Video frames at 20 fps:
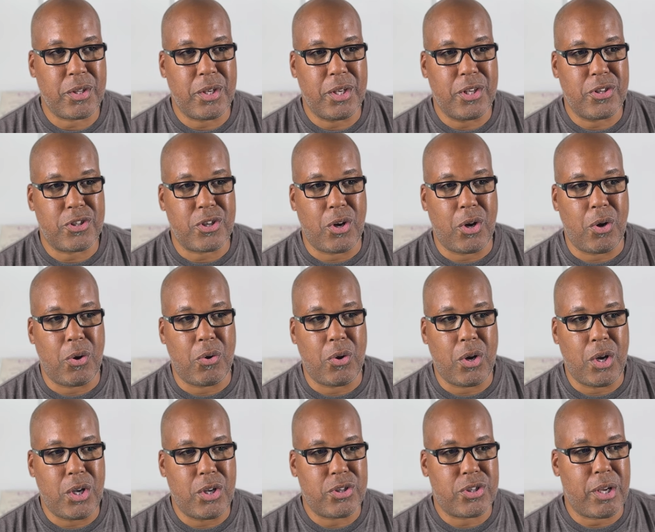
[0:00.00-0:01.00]
So
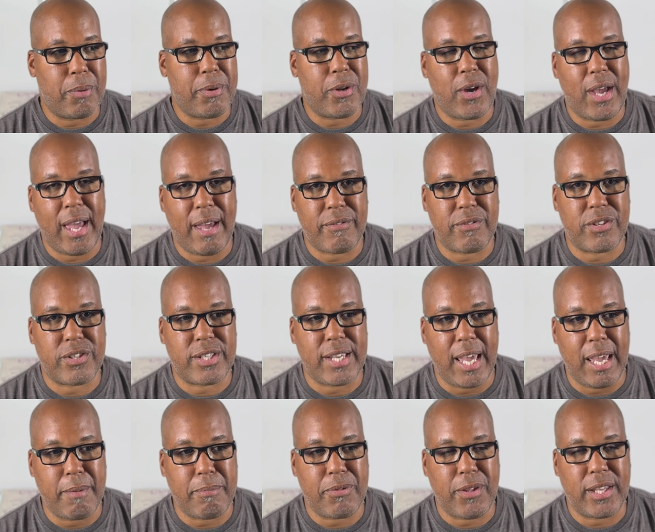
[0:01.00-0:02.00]
somebody will have the
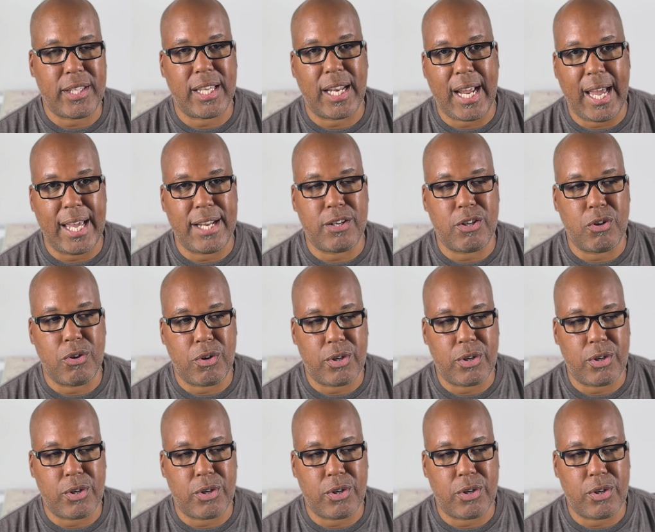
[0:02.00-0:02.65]
same thing that I do.